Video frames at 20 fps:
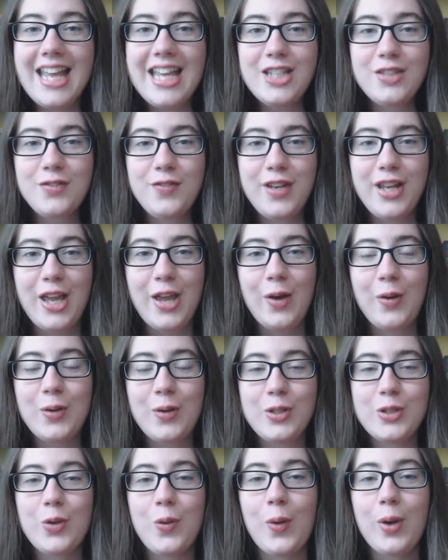Today's
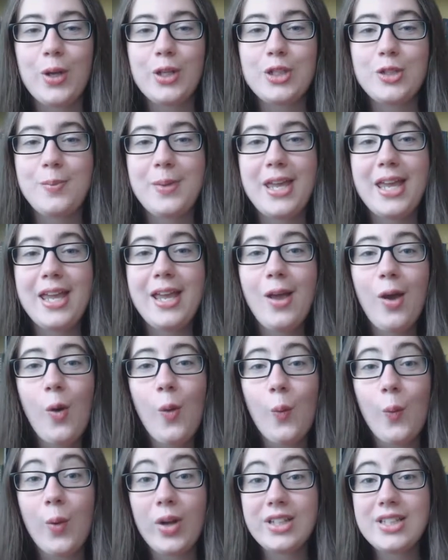video is going to be
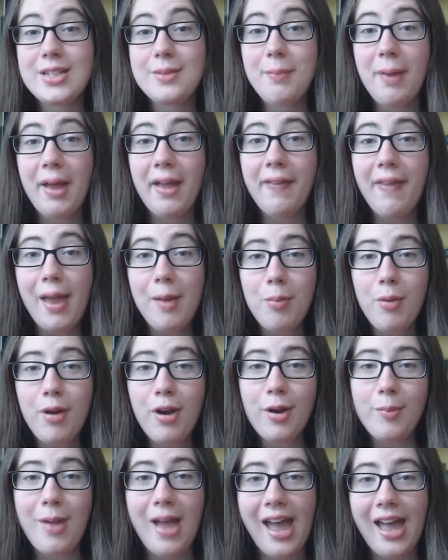what's in my
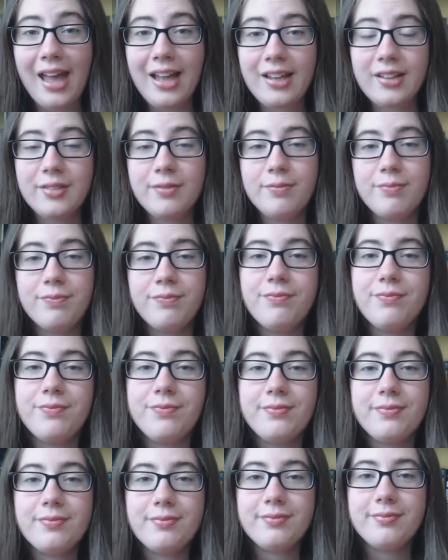library bag.
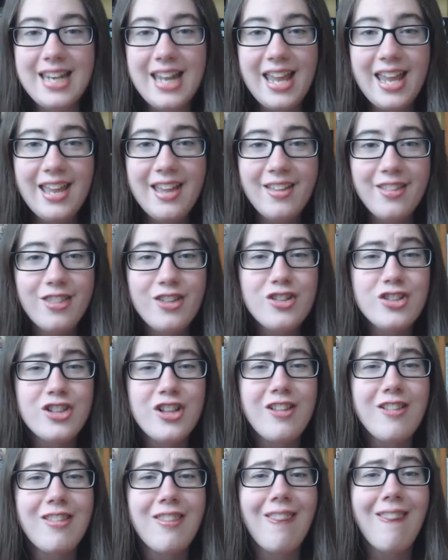Today,
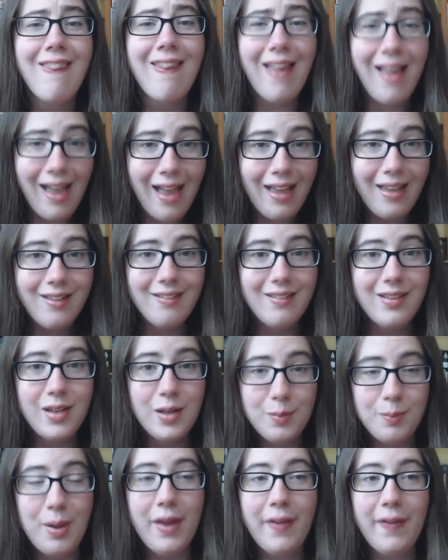there's a lot
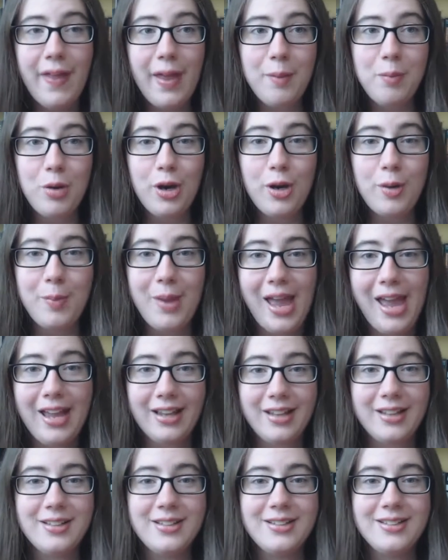in my library
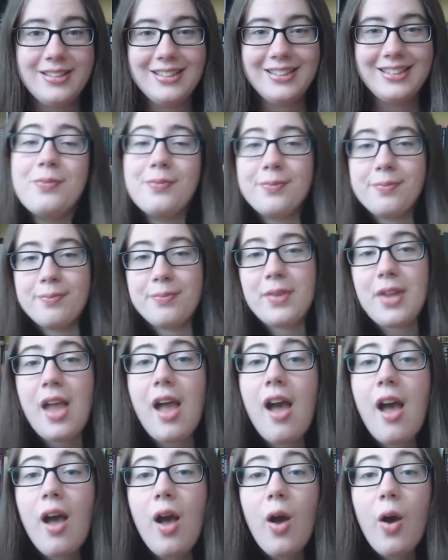bag.
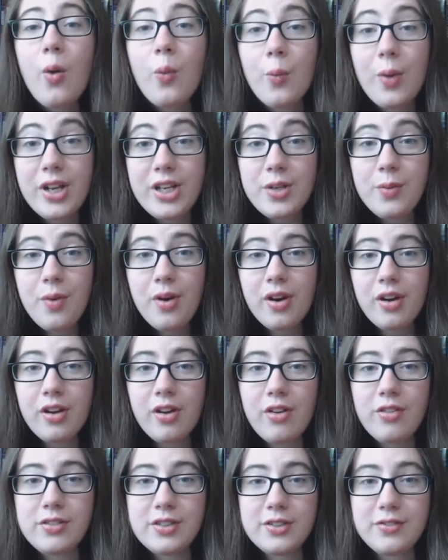When You Are
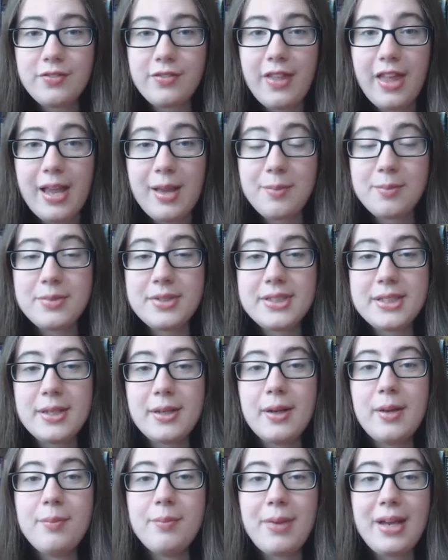Engulfed in
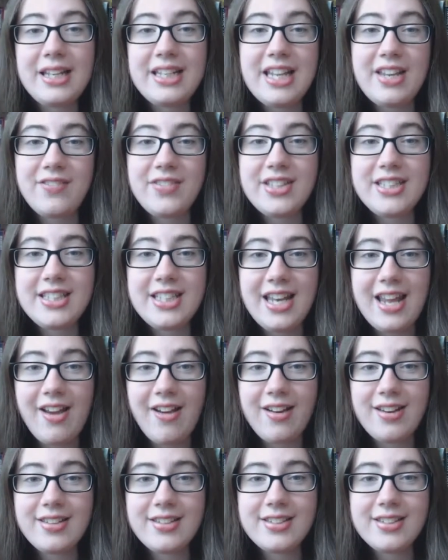Flames by David
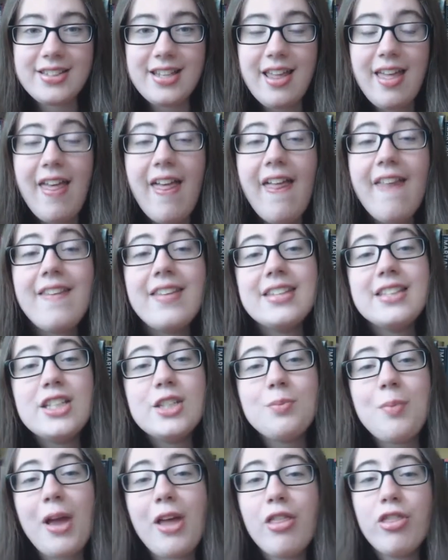Sedaris.
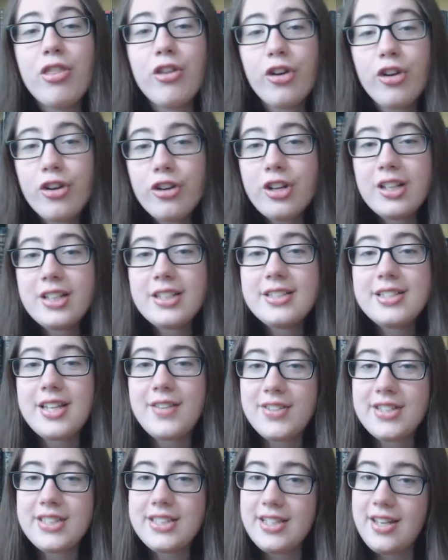This is my third
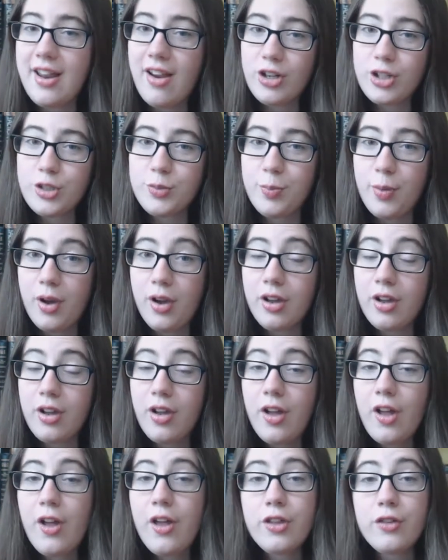David Sedaris book.